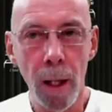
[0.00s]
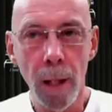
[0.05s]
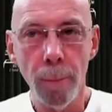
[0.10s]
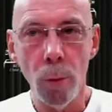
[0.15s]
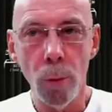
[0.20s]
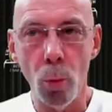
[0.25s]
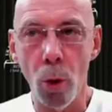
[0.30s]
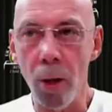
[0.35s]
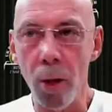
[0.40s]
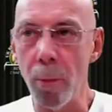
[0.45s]
But
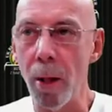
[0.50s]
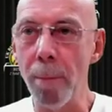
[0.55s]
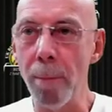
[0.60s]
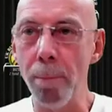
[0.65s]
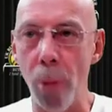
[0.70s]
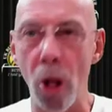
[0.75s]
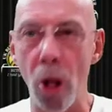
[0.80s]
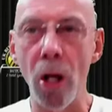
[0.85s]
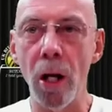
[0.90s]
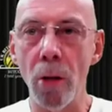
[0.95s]
one of my
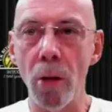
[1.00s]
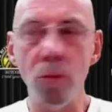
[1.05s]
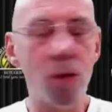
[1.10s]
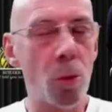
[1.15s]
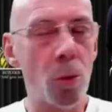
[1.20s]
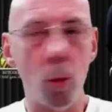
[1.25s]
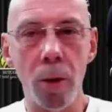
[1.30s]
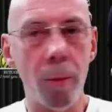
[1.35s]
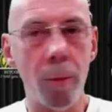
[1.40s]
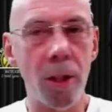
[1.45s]
bios on
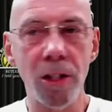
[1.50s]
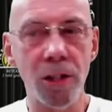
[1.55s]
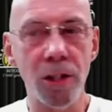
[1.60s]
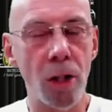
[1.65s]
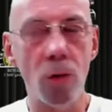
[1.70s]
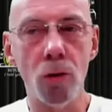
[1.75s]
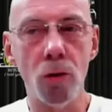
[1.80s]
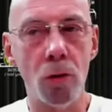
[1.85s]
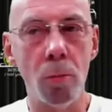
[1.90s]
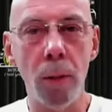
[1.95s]
one of my
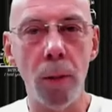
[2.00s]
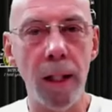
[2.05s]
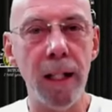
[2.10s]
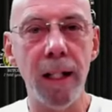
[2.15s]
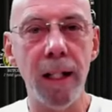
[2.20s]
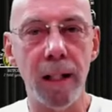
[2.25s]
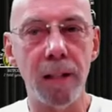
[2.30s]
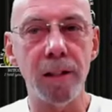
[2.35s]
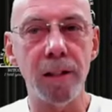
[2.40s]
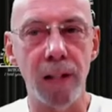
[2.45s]
social
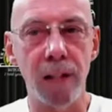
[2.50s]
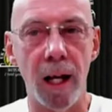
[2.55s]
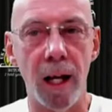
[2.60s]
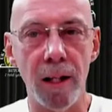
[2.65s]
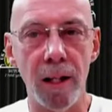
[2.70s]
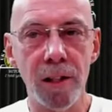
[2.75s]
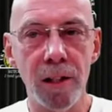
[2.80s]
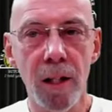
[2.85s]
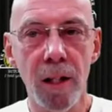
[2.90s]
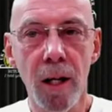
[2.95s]
media says